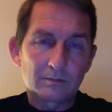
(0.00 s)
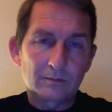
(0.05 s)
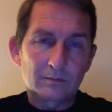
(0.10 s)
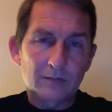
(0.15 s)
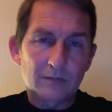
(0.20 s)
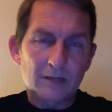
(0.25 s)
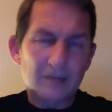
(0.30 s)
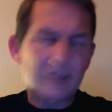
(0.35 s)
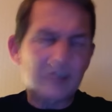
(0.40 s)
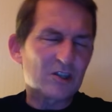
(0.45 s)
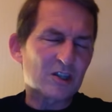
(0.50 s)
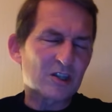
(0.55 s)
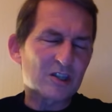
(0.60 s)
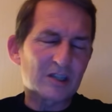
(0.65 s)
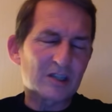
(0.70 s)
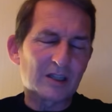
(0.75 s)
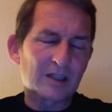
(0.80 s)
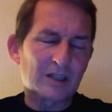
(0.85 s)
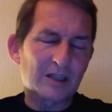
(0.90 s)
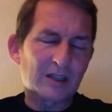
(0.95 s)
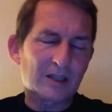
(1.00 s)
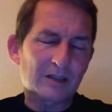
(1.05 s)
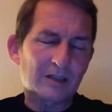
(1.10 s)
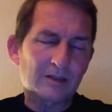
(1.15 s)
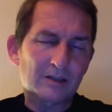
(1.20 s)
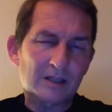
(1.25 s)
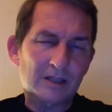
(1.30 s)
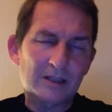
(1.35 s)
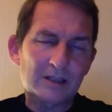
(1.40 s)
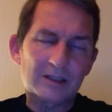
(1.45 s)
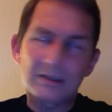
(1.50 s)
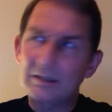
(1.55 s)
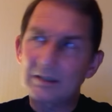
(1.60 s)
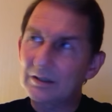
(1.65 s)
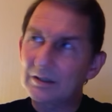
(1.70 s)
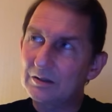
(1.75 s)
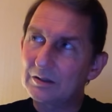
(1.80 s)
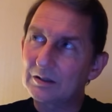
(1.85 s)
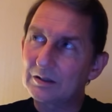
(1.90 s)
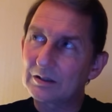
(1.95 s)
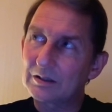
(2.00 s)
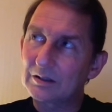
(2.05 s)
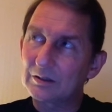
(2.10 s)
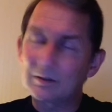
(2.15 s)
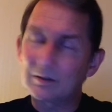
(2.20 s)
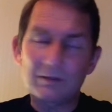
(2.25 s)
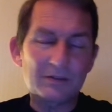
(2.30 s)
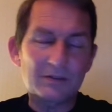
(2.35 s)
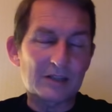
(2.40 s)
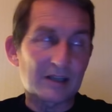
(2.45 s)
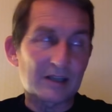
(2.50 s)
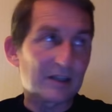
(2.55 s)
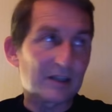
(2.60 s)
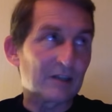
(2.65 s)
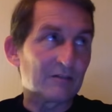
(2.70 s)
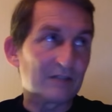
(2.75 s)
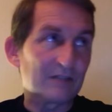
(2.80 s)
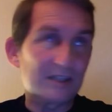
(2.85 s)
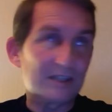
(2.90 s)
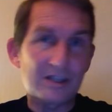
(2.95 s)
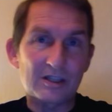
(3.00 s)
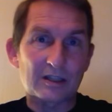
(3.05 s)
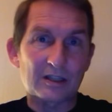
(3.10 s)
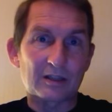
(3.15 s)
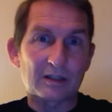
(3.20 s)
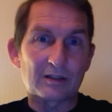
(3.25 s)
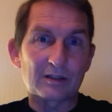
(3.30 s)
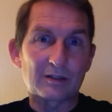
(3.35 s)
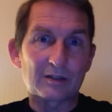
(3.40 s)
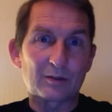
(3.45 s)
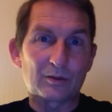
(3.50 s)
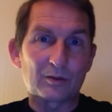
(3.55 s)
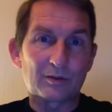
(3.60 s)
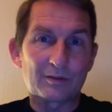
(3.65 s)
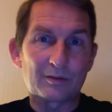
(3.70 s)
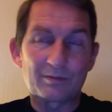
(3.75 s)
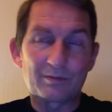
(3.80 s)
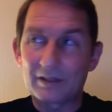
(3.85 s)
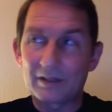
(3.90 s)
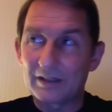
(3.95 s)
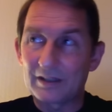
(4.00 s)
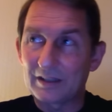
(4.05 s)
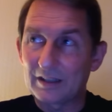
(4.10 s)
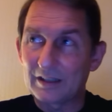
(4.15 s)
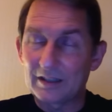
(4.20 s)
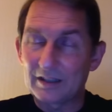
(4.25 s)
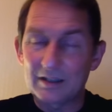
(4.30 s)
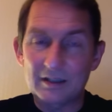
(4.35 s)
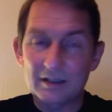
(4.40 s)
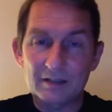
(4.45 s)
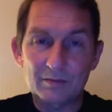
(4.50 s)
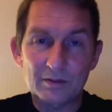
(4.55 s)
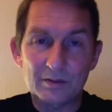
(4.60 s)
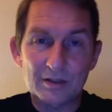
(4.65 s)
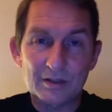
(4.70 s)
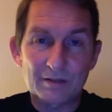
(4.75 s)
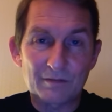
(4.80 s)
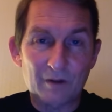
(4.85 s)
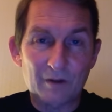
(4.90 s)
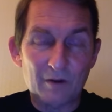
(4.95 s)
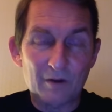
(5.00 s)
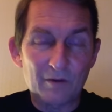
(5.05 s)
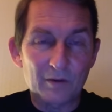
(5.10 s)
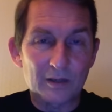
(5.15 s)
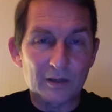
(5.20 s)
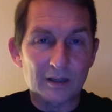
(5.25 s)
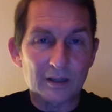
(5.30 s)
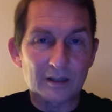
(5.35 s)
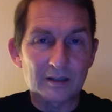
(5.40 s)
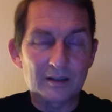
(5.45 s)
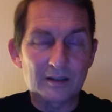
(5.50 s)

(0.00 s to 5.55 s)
I can just see it now. I didn't go to the court. Obviously, I had no reason to go to the court. Bloody idiot. I wasn't involved with her